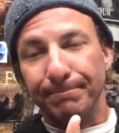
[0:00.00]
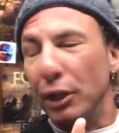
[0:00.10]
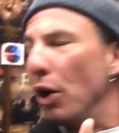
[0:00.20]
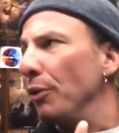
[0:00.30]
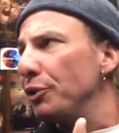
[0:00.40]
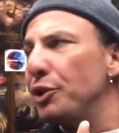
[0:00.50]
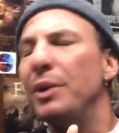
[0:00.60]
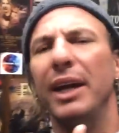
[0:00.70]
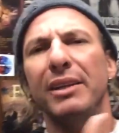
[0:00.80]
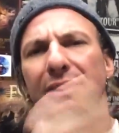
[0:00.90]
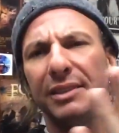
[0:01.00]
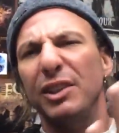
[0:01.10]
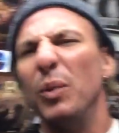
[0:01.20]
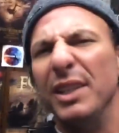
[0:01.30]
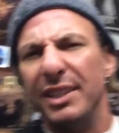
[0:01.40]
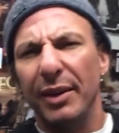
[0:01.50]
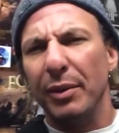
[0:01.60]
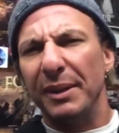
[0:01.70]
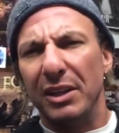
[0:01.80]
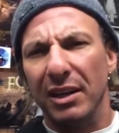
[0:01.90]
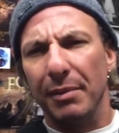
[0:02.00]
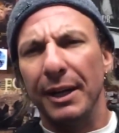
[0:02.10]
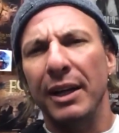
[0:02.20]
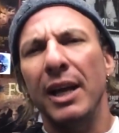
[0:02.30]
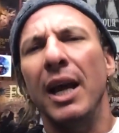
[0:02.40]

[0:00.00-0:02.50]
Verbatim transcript: no, 2 days, it's Wednesday, what am I talking about?